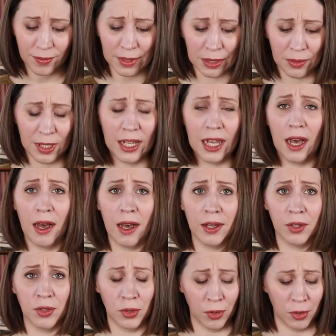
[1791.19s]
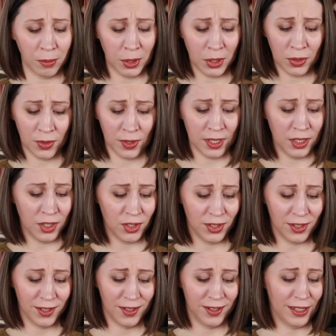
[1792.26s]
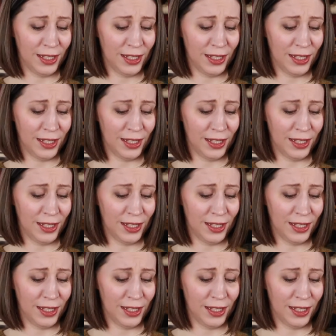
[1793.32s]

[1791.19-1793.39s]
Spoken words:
I was like high on hormones, and just